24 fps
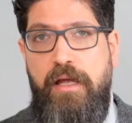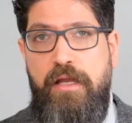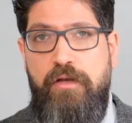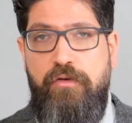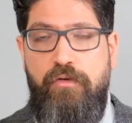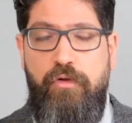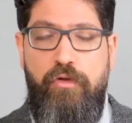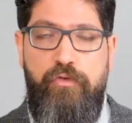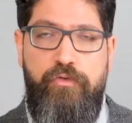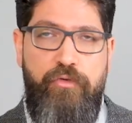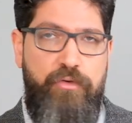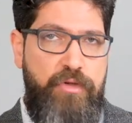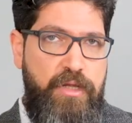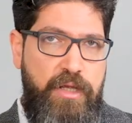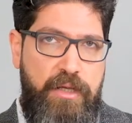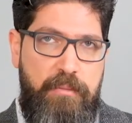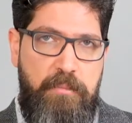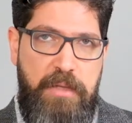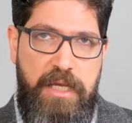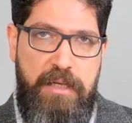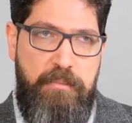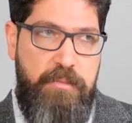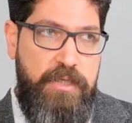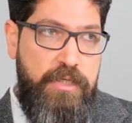And also they
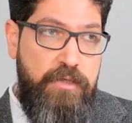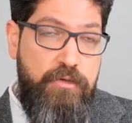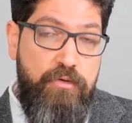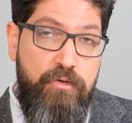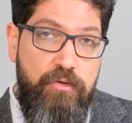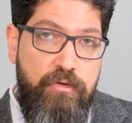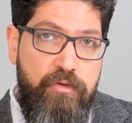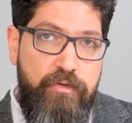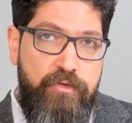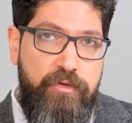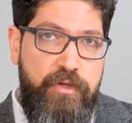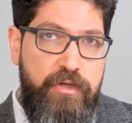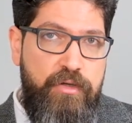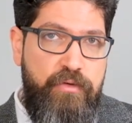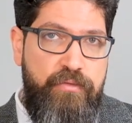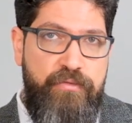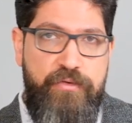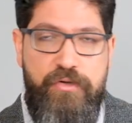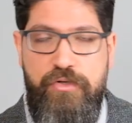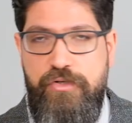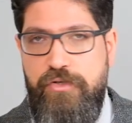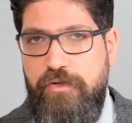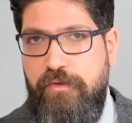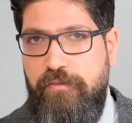may be used in the
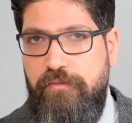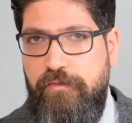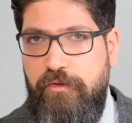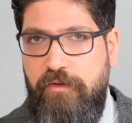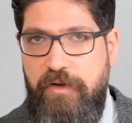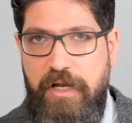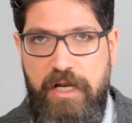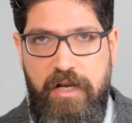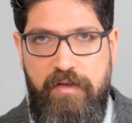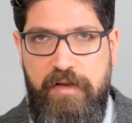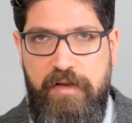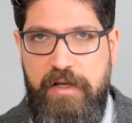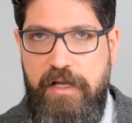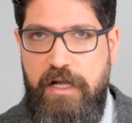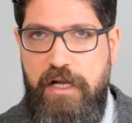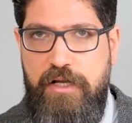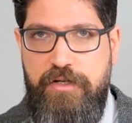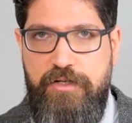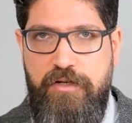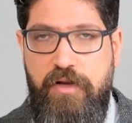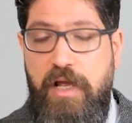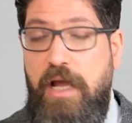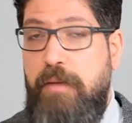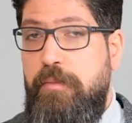future for
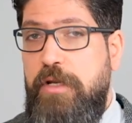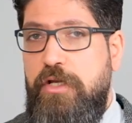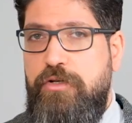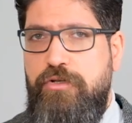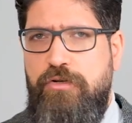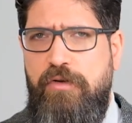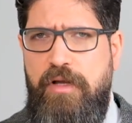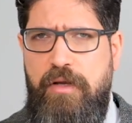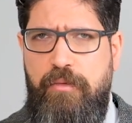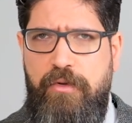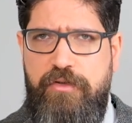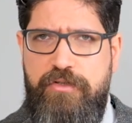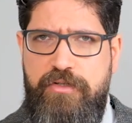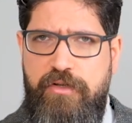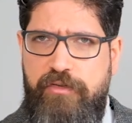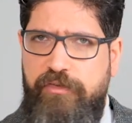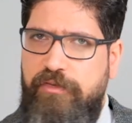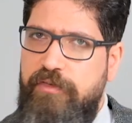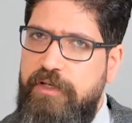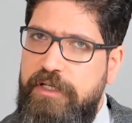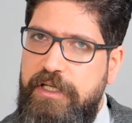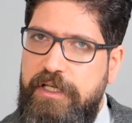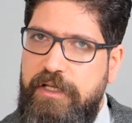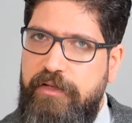agriculture. I'm not sure. I was just
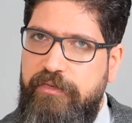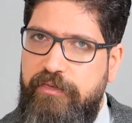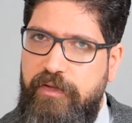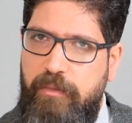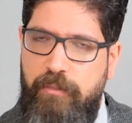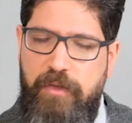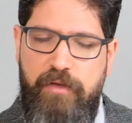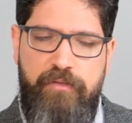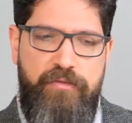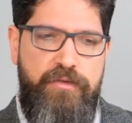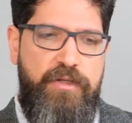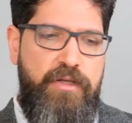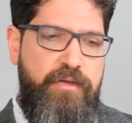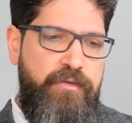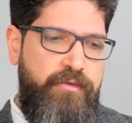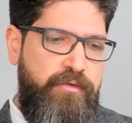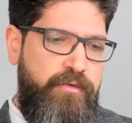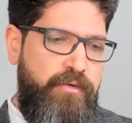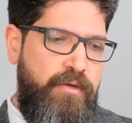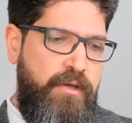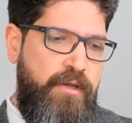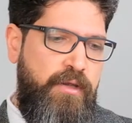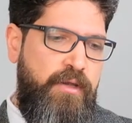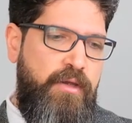reading some of
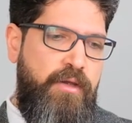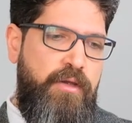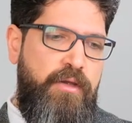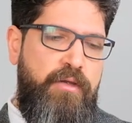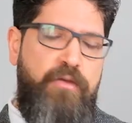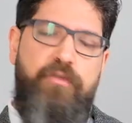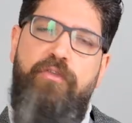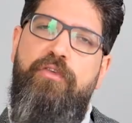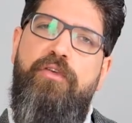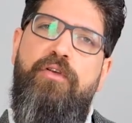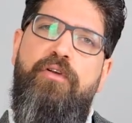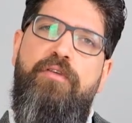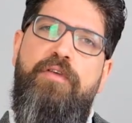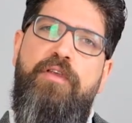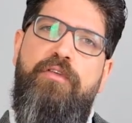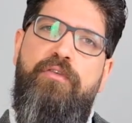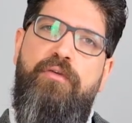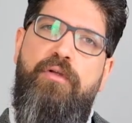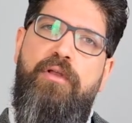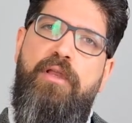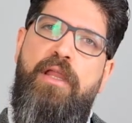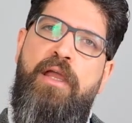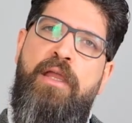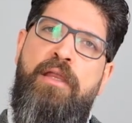these theories
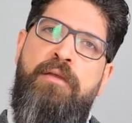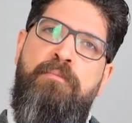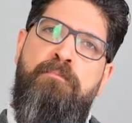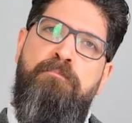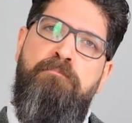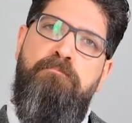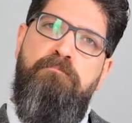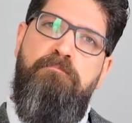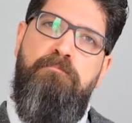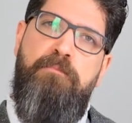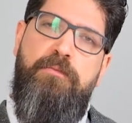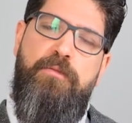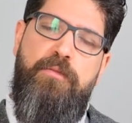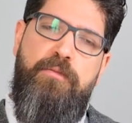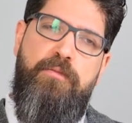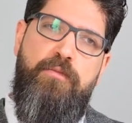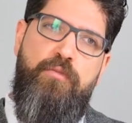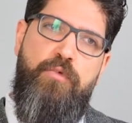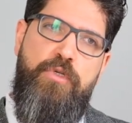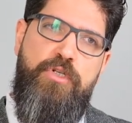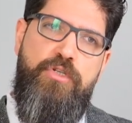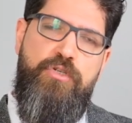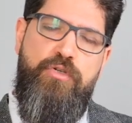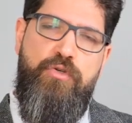online,
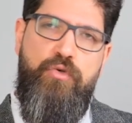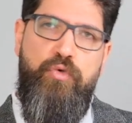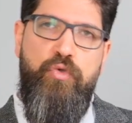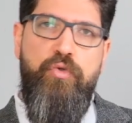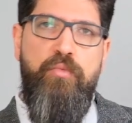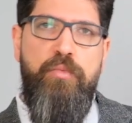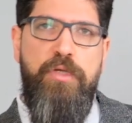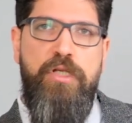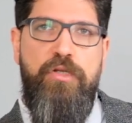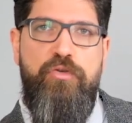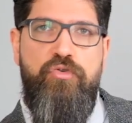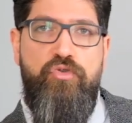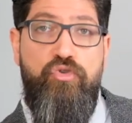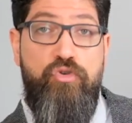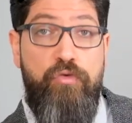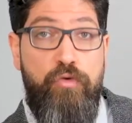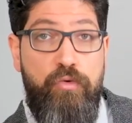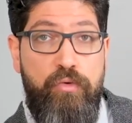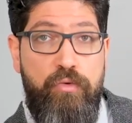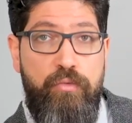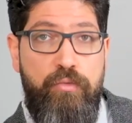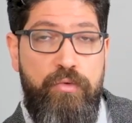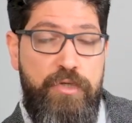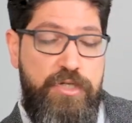which could be
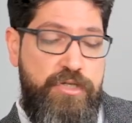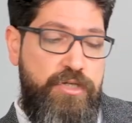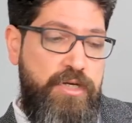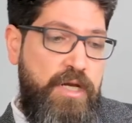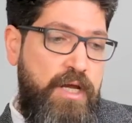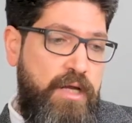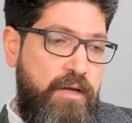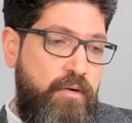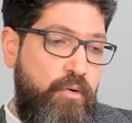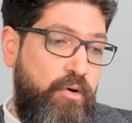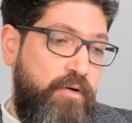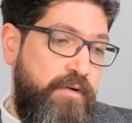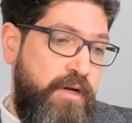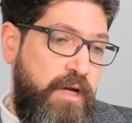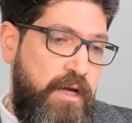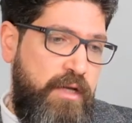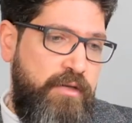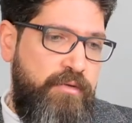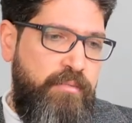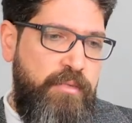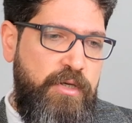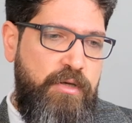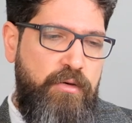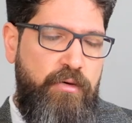true, which not or
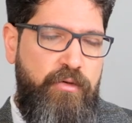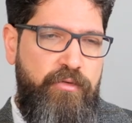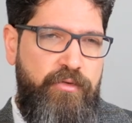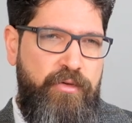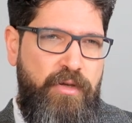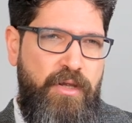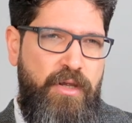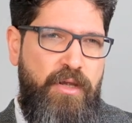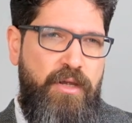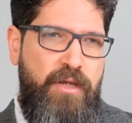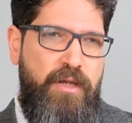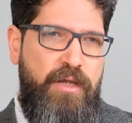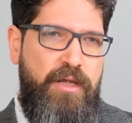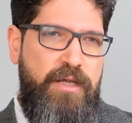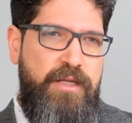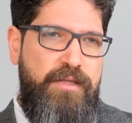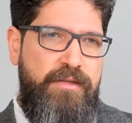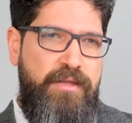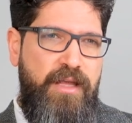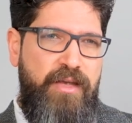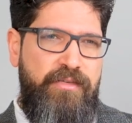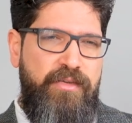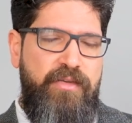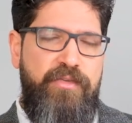not, because it
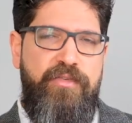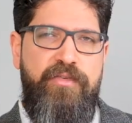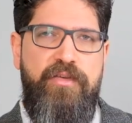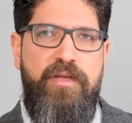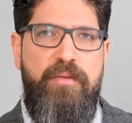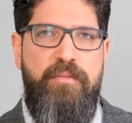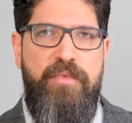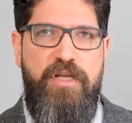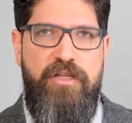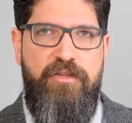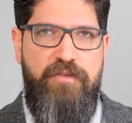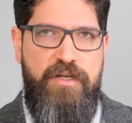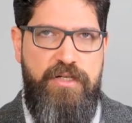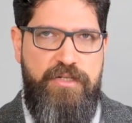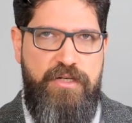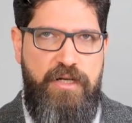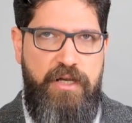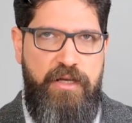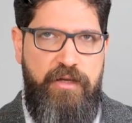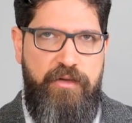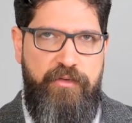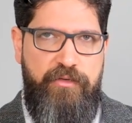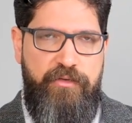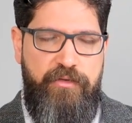doesn't seem that Russia
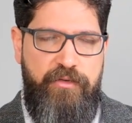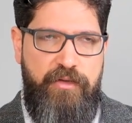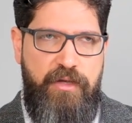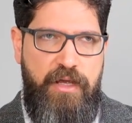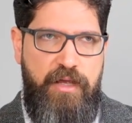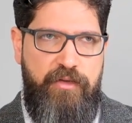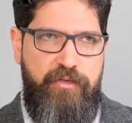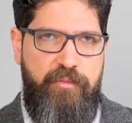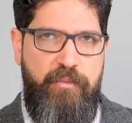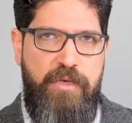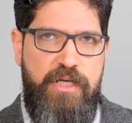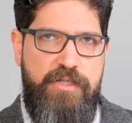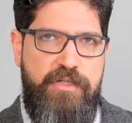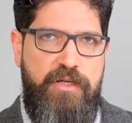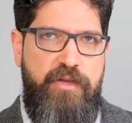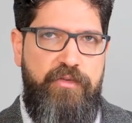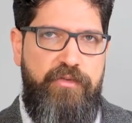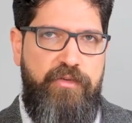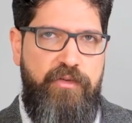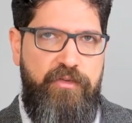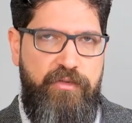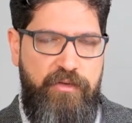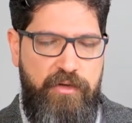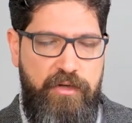is as much as
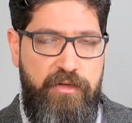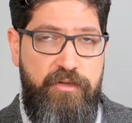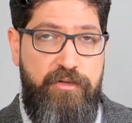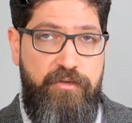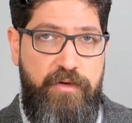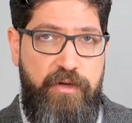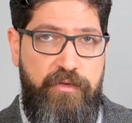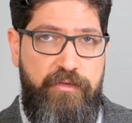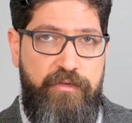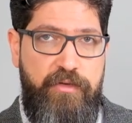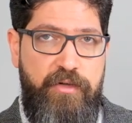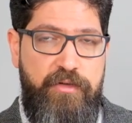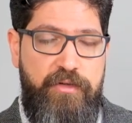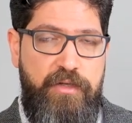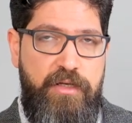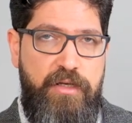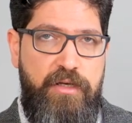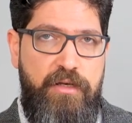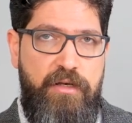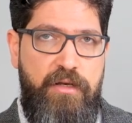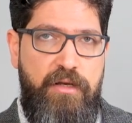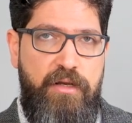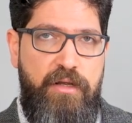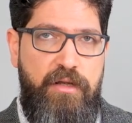interested
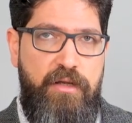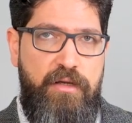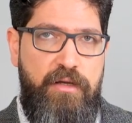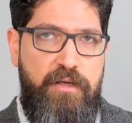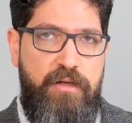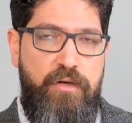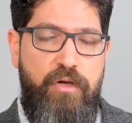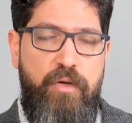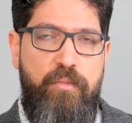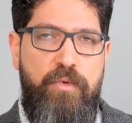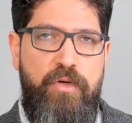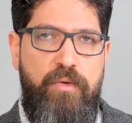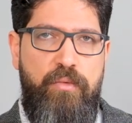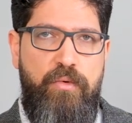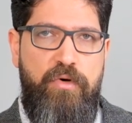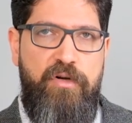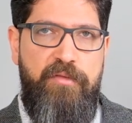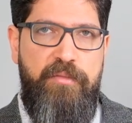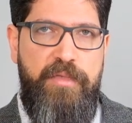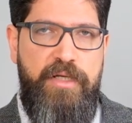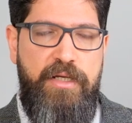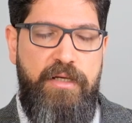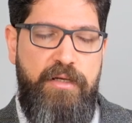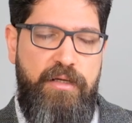in global
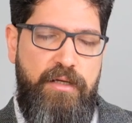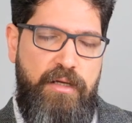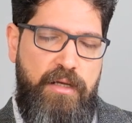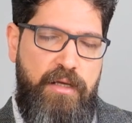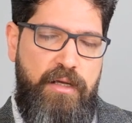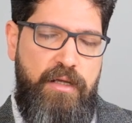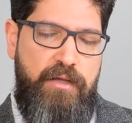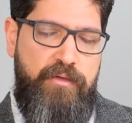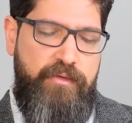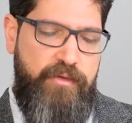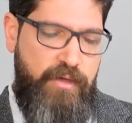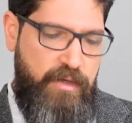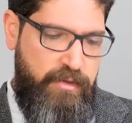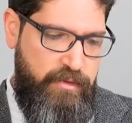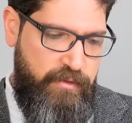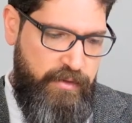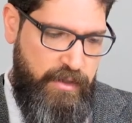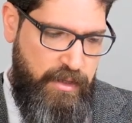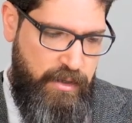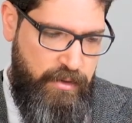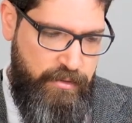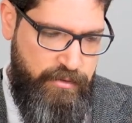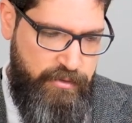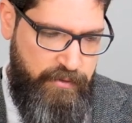warming as other
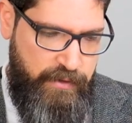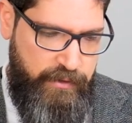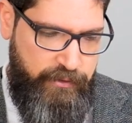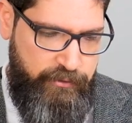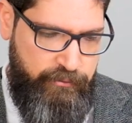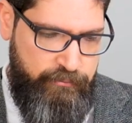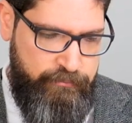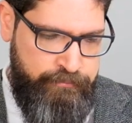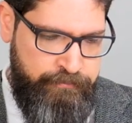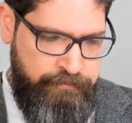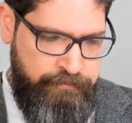countries.